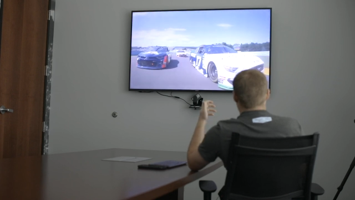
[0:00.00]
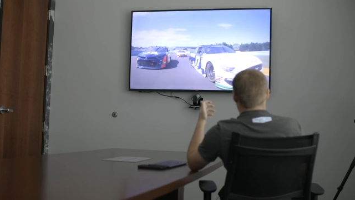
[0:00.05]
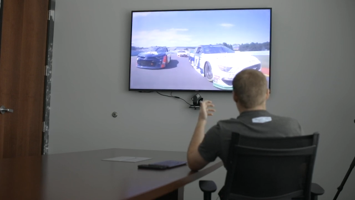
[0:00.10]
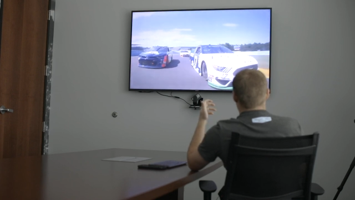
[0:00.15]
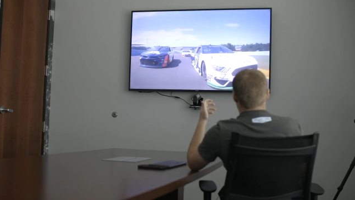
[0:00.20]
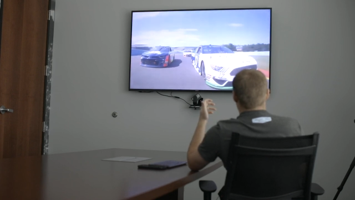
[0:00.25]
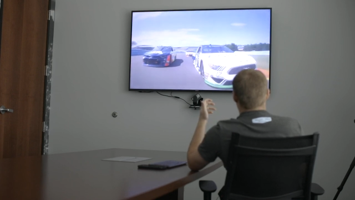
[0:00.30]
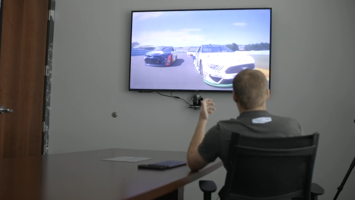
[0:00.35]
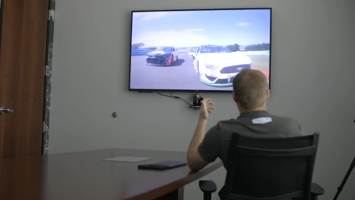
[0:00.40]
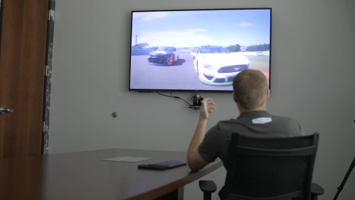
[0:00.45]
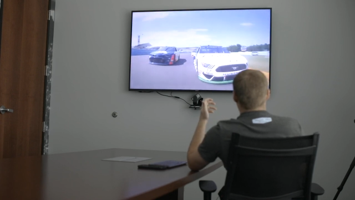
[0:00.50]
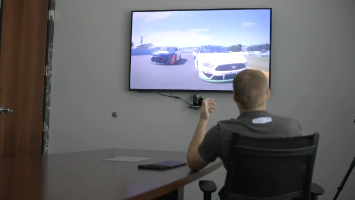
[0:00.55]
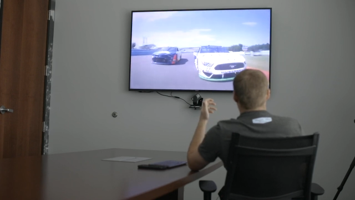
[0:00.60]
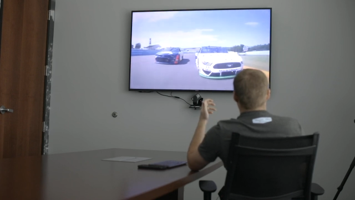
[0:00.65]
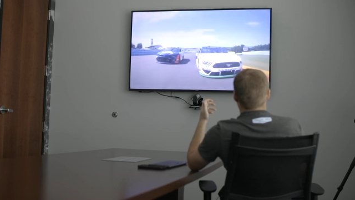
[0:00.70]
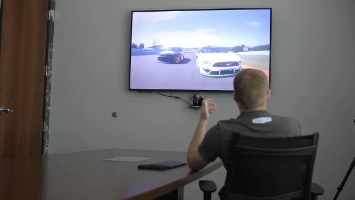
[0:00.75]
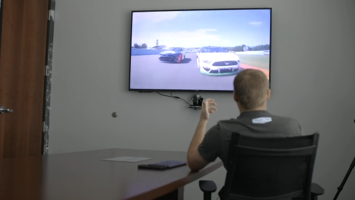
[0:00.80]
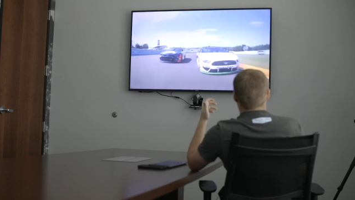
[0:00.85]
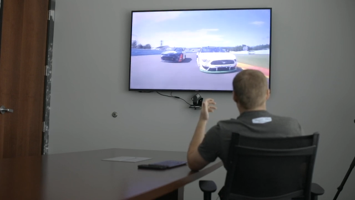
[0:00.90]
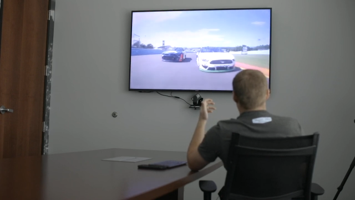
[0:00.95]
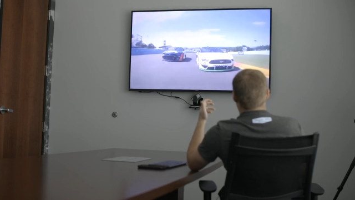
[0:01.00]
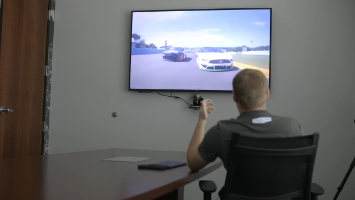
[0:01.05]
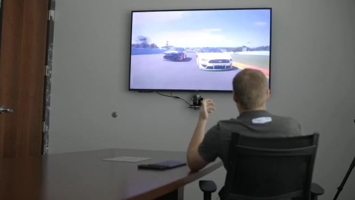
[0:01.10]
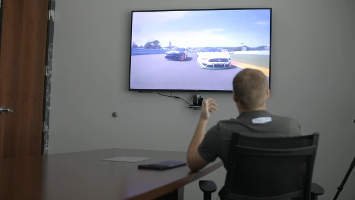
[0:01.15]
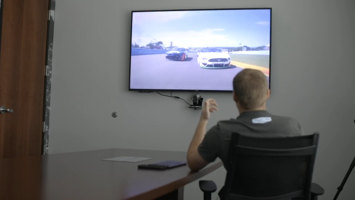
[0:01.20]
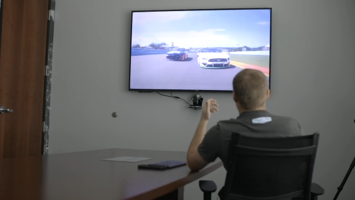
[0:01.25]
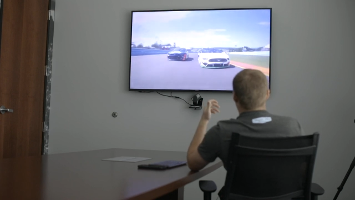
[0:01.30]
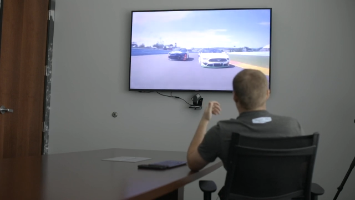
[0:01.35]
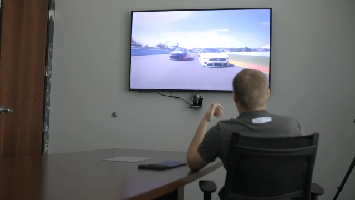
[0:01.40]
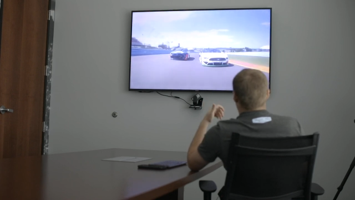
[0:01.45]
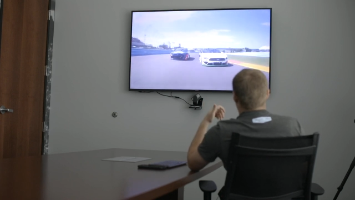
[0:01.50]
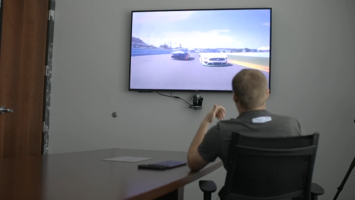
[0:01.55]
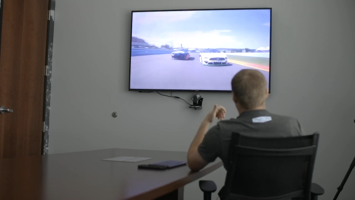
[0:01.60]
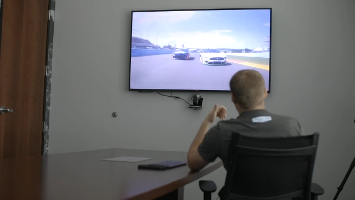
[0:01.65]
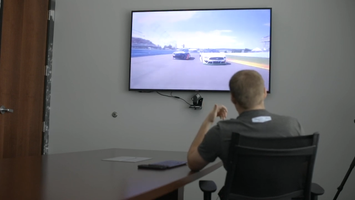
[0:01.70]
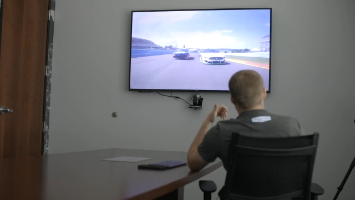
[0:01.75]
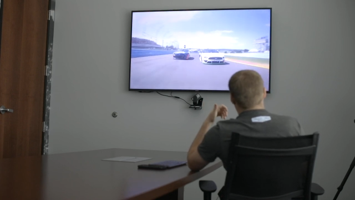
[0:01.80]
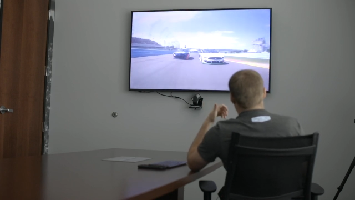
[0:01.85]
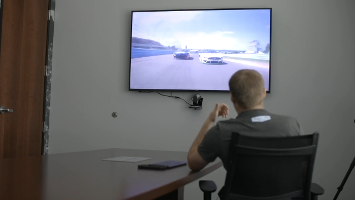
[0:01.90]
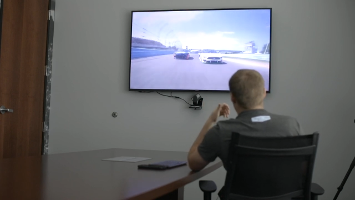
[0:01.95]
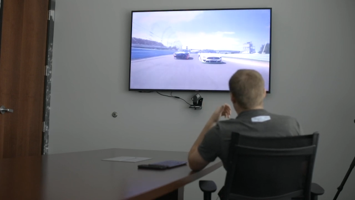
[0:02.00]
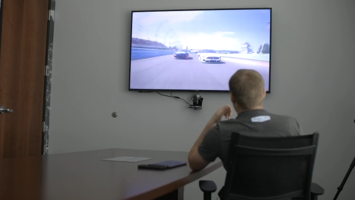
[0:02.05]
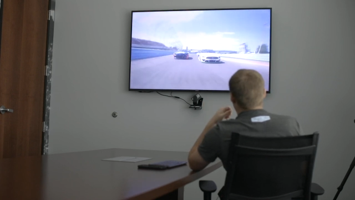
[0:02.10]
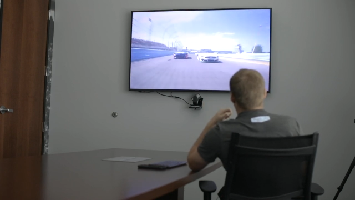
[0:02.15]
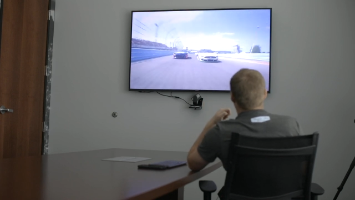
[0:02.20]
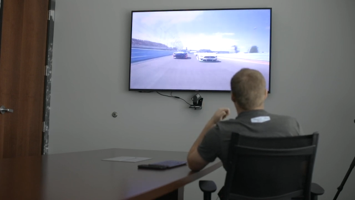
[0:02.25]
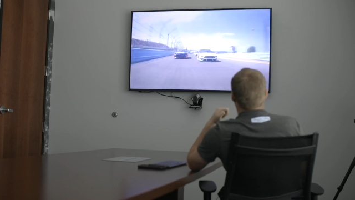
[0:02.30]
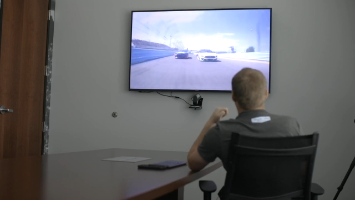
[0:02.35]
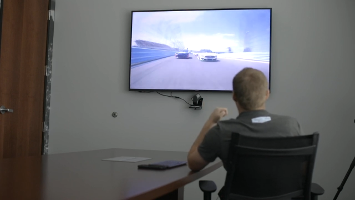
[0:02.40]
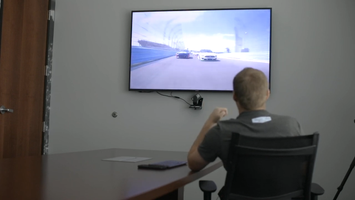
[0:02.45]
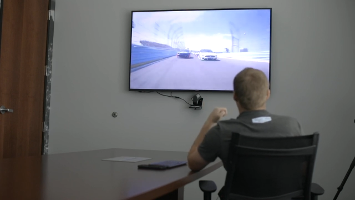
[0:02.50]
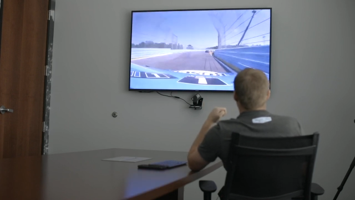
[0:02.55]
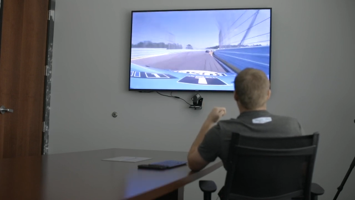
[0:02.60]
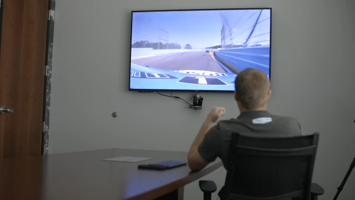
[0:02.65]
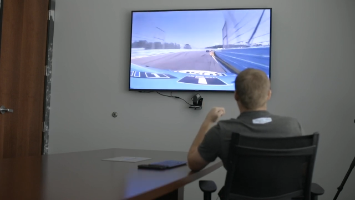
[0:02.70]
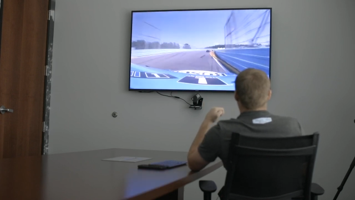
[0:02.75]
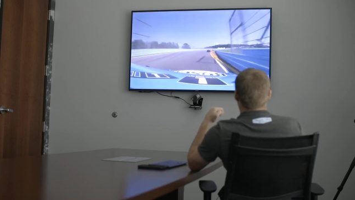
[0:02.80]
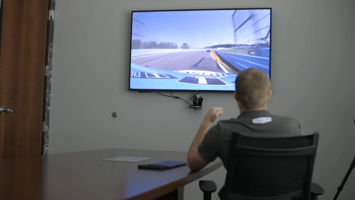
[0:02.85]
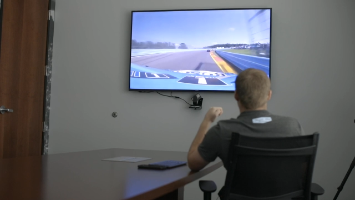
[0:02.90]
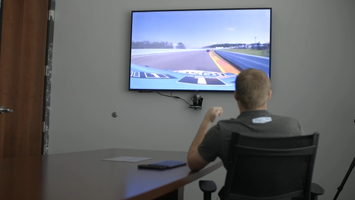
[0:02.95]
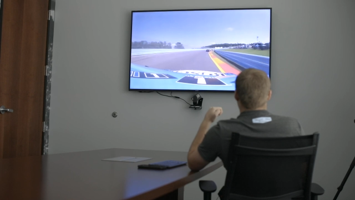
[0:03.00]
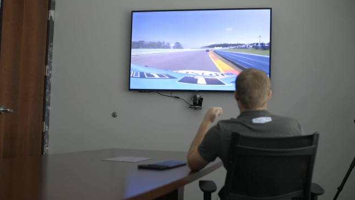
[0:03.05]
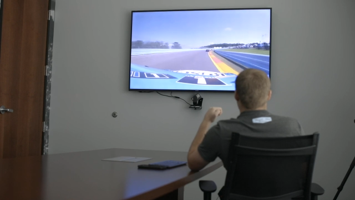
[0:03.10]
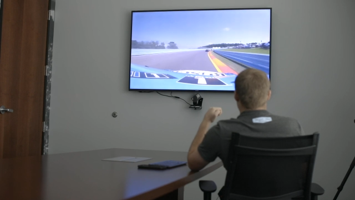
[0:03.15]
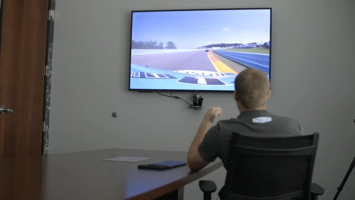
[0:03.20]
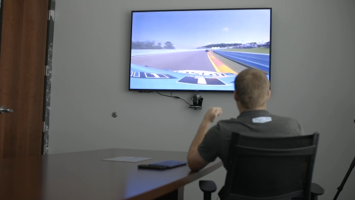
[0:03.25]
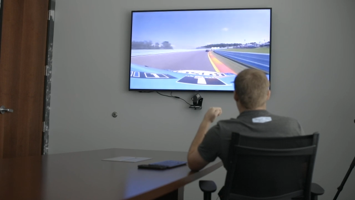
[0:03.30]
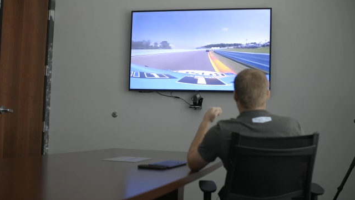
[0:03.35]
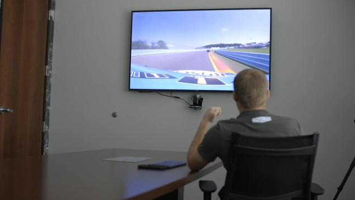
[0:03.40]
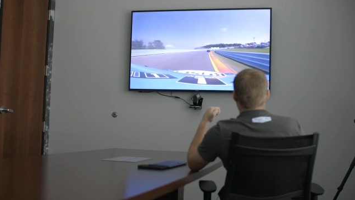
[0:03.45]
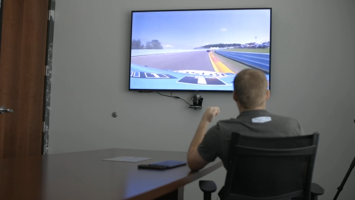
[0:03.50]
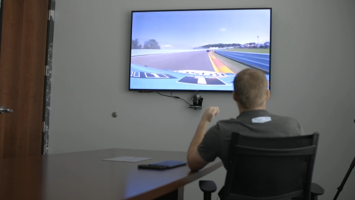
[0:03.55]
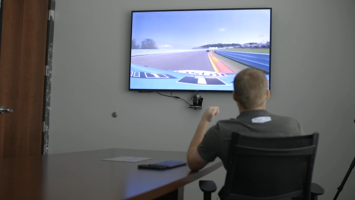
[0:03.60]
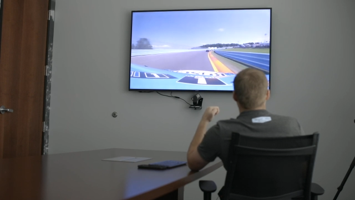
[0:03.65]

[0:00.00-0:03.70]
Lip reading: (no speaker visible)